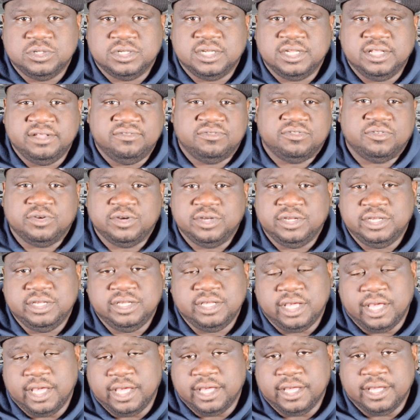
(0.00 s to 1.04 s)

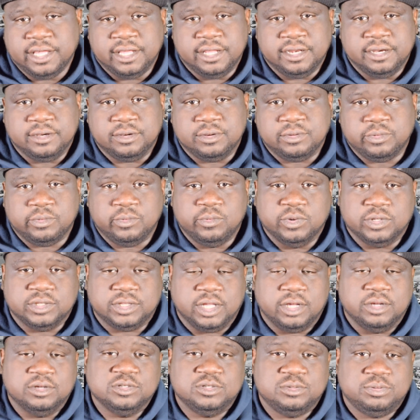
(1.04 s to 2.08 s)
delivery, and with
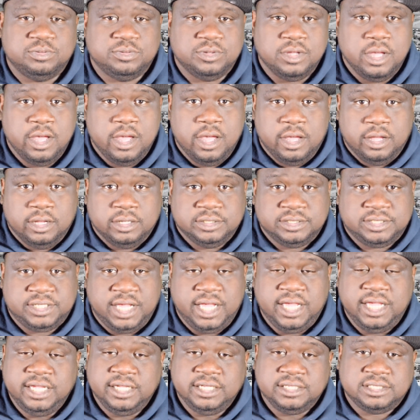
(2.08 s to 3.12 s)
those
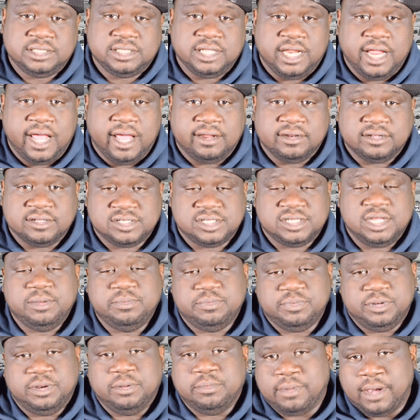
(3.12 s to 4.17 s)
tanks that have a
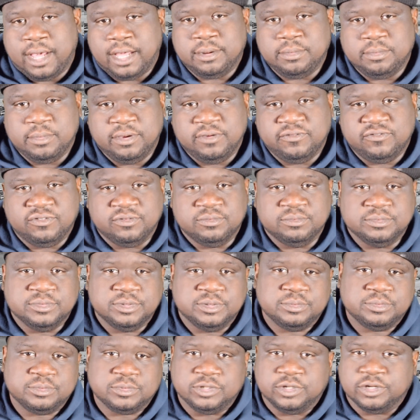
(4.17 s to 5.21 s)
sump in the bottom of
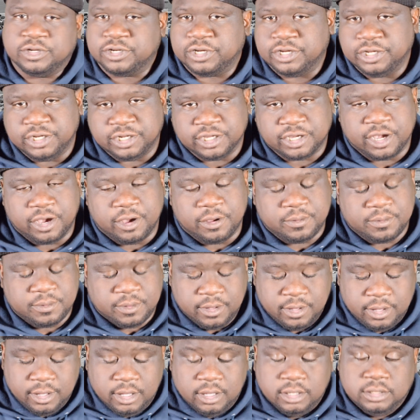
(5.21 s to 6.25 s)
them, you're good to go.
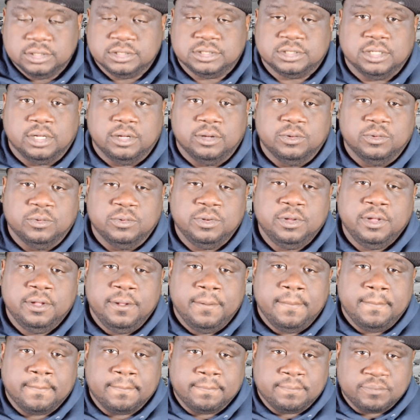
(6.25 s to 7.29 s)
So
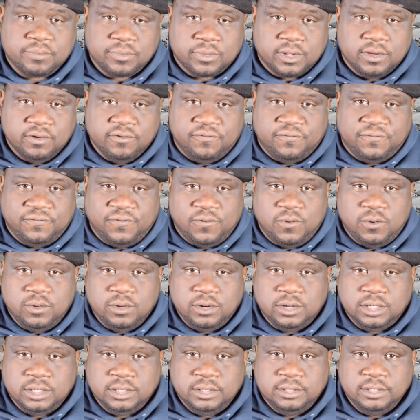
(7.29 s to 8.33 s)

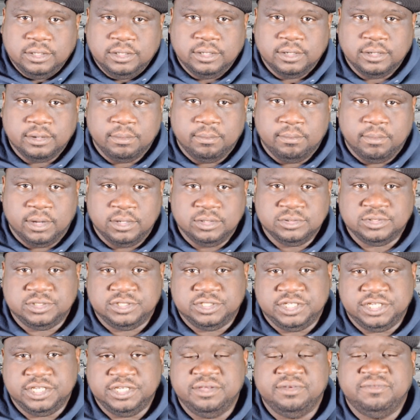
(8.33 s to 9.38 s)
for
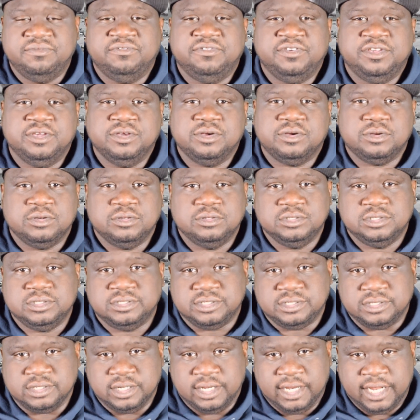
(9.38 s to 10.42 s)
most GM
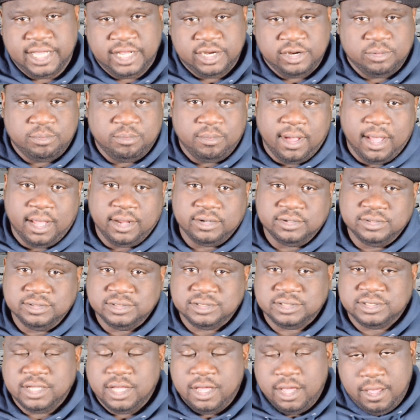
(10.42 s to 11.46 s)
vehicles, later
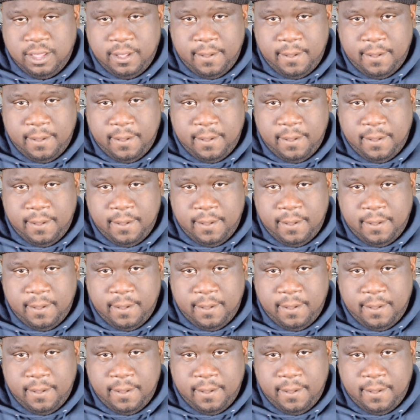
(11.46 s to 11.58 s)
models